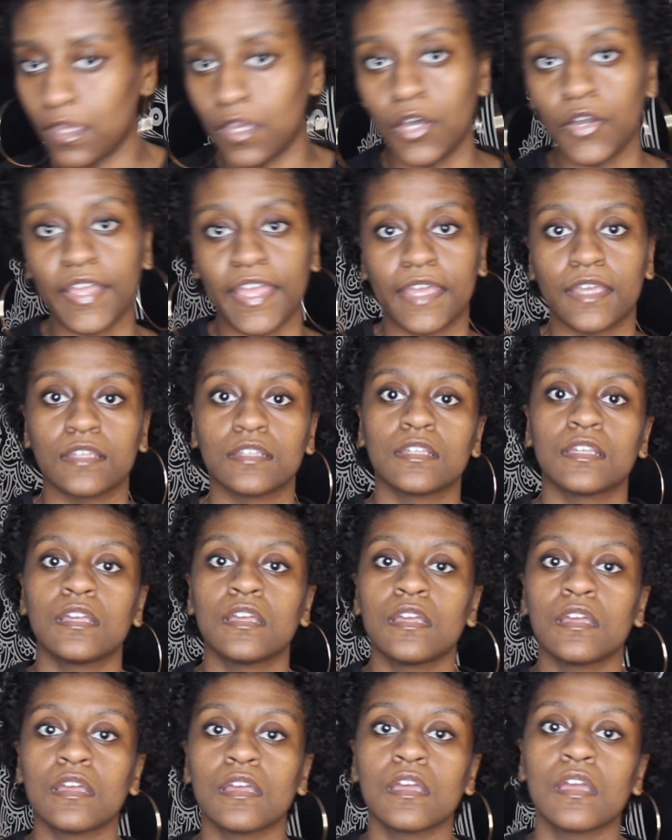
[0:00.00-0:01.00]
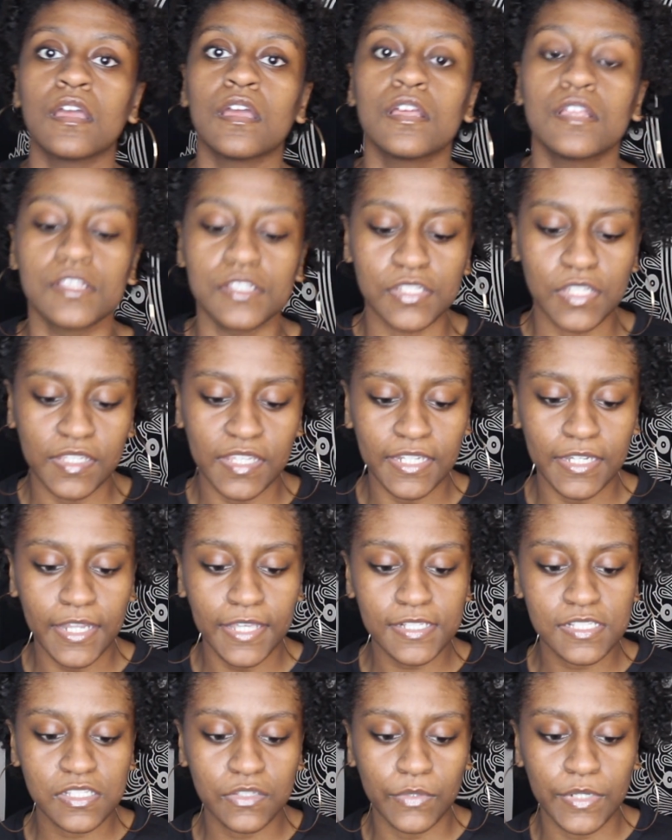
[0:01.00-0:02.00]
Okay, so the
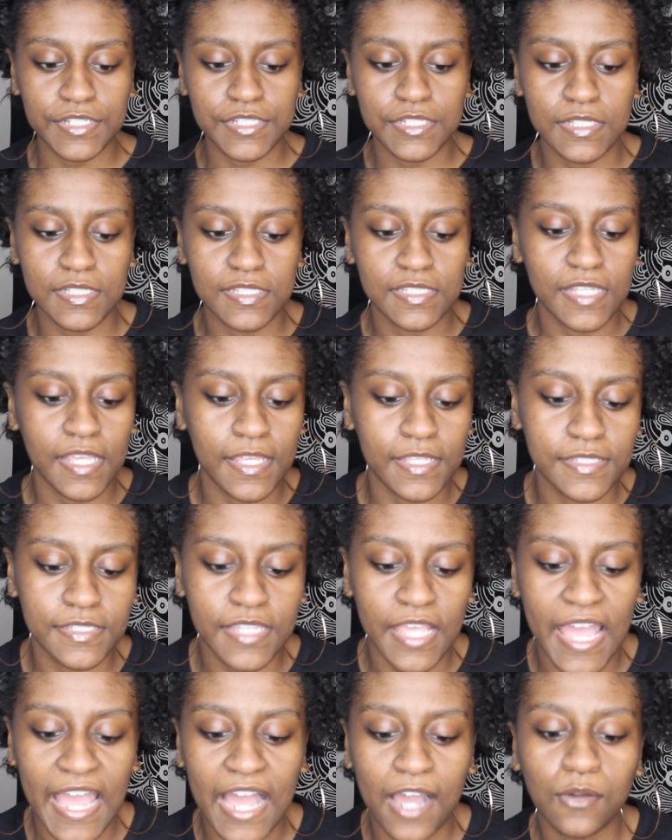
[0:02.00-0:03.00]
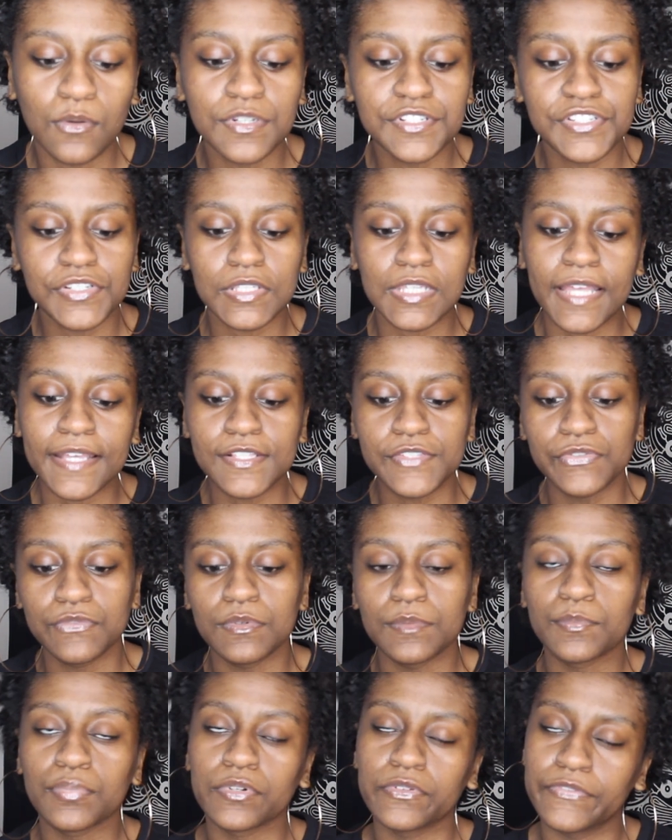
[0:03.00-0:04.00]
next question says, how would you like to
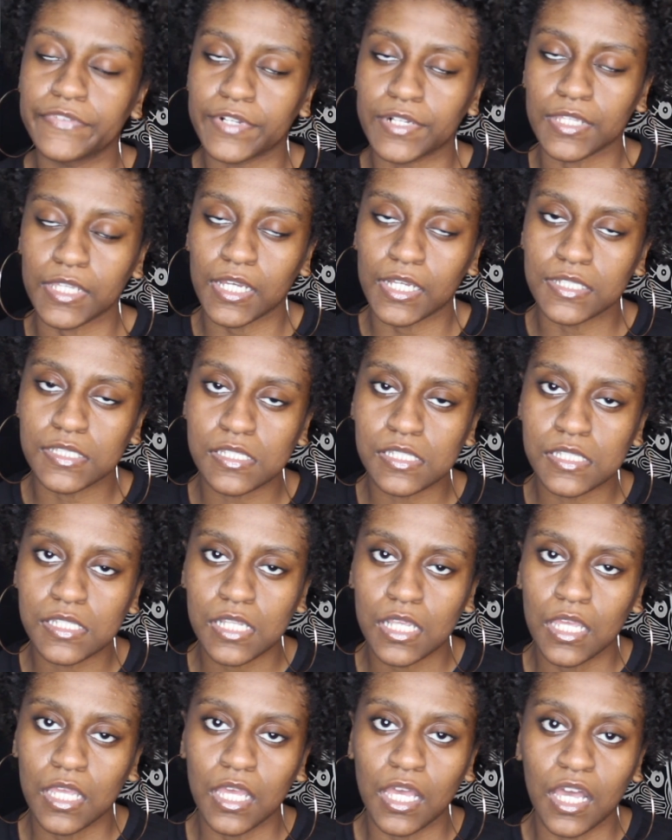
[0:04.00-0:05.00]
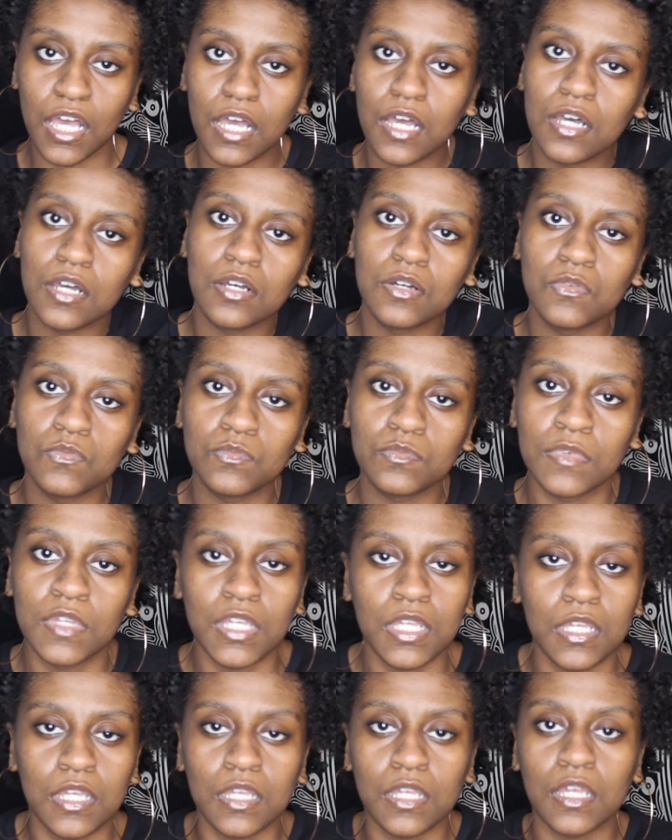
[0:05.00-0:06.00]
improve your thoughts?
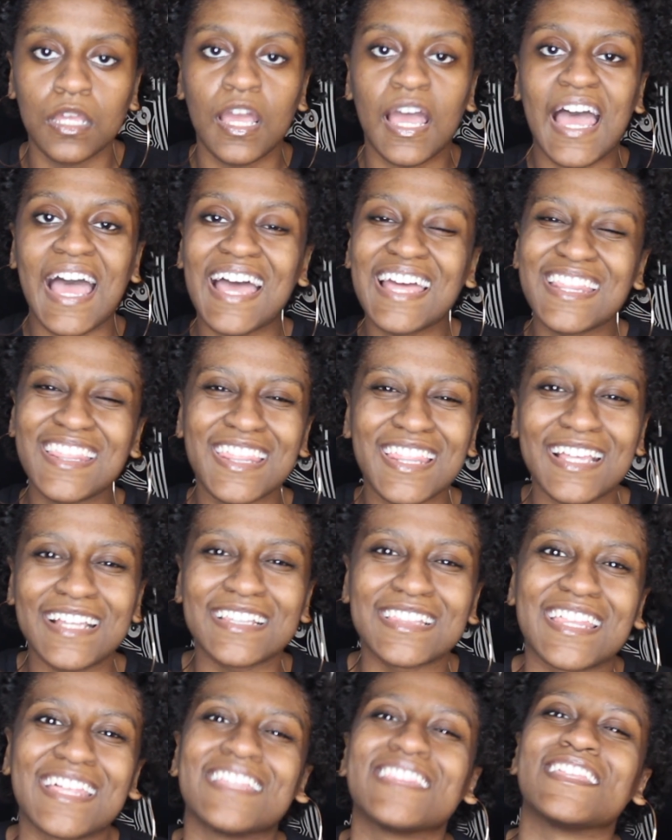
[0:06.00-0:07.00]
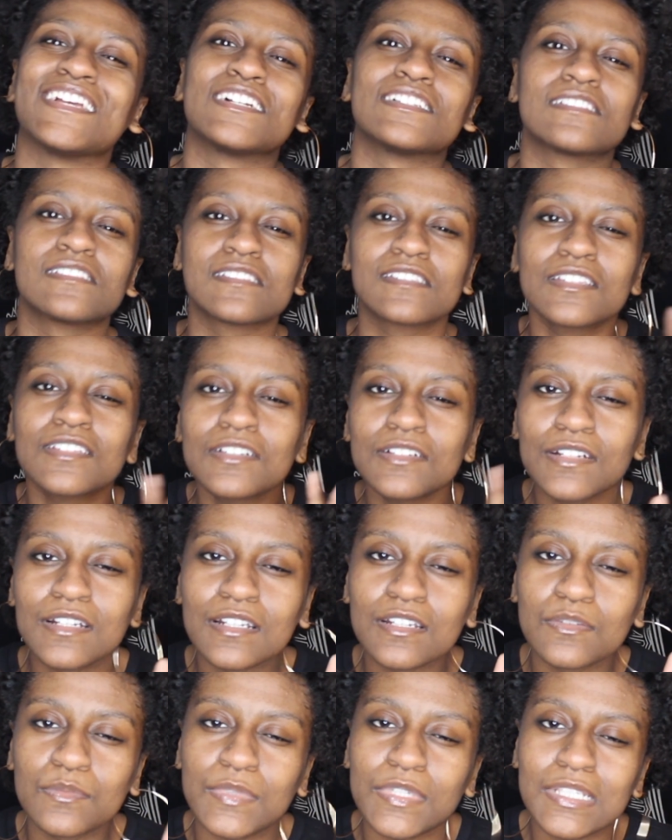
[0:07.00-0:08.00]
I think that there's still
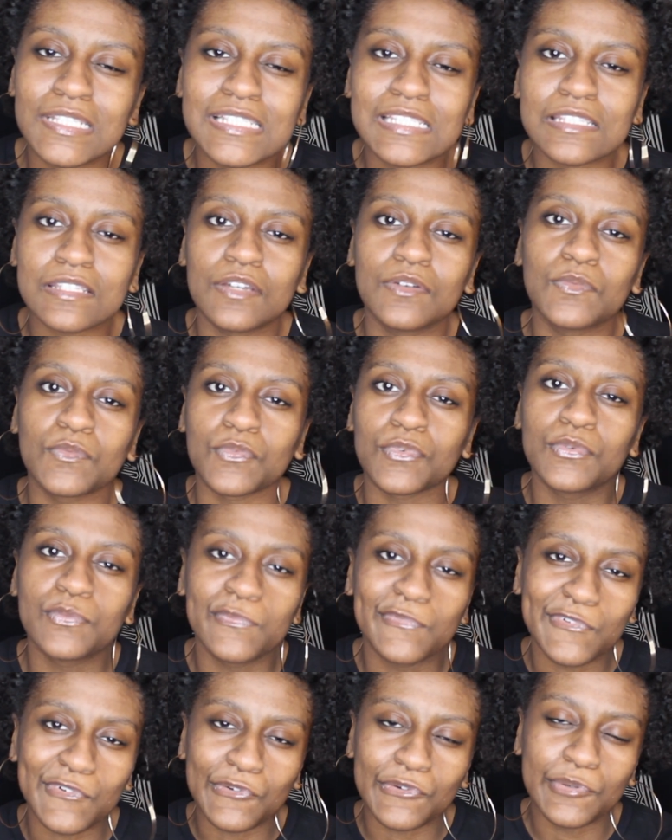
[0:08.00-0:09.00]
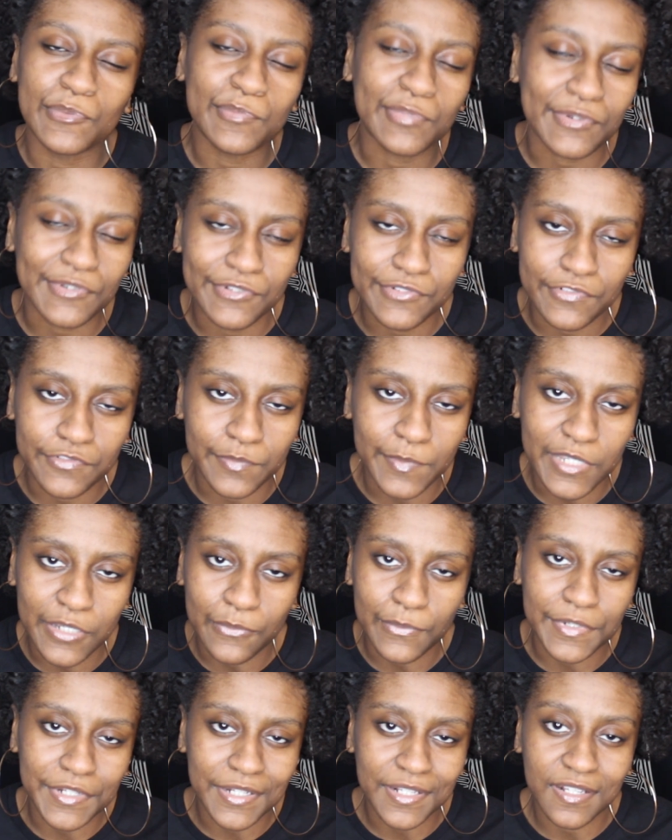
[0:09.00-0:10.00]
gonna be some room for
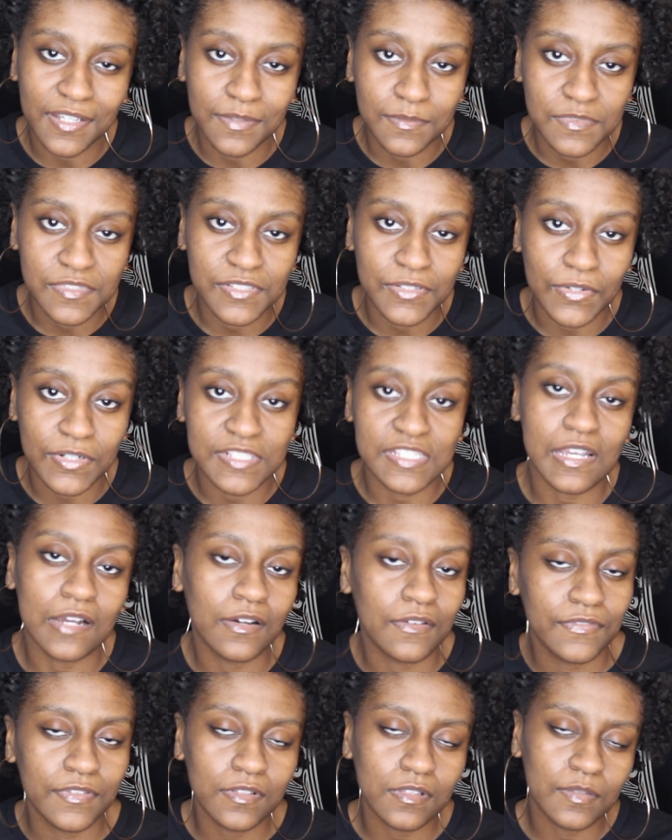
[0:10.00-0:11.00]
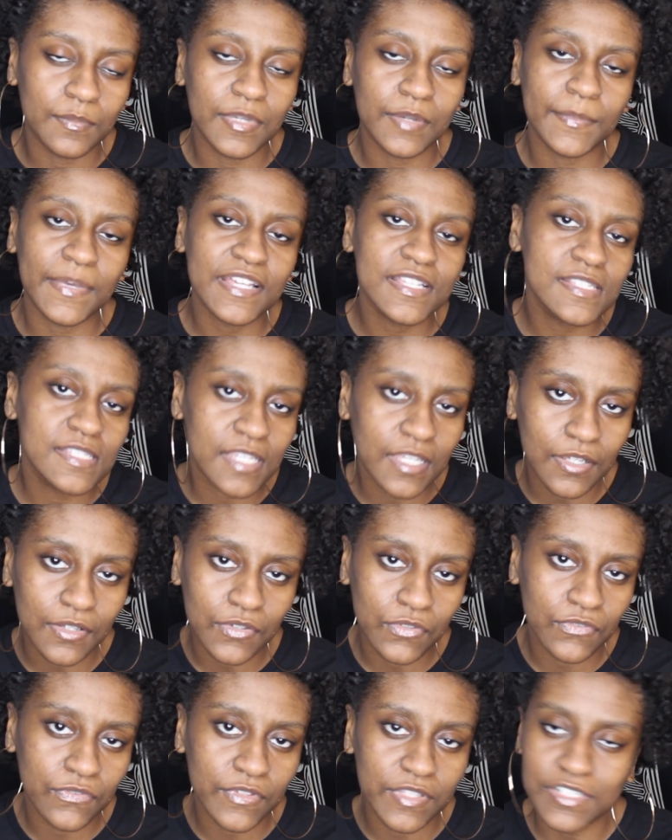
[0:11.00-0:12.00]
improvement when it comes towards how I feel about
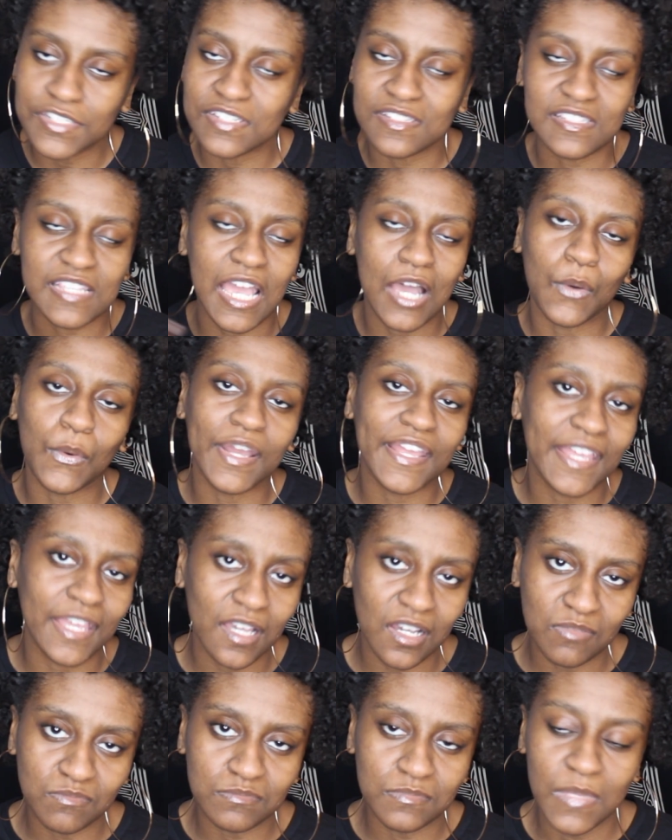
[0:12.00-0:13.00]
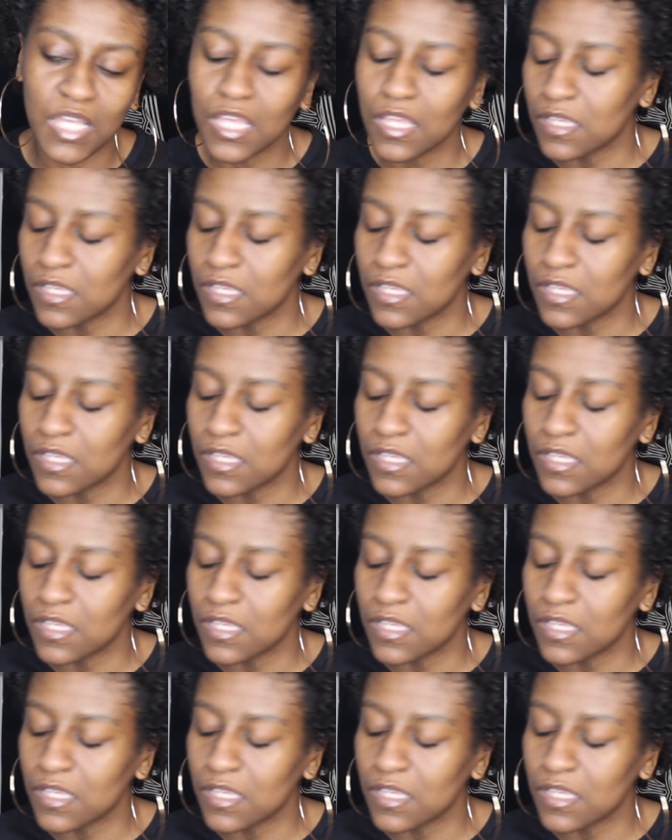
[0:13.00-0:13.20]
myself and just how I am.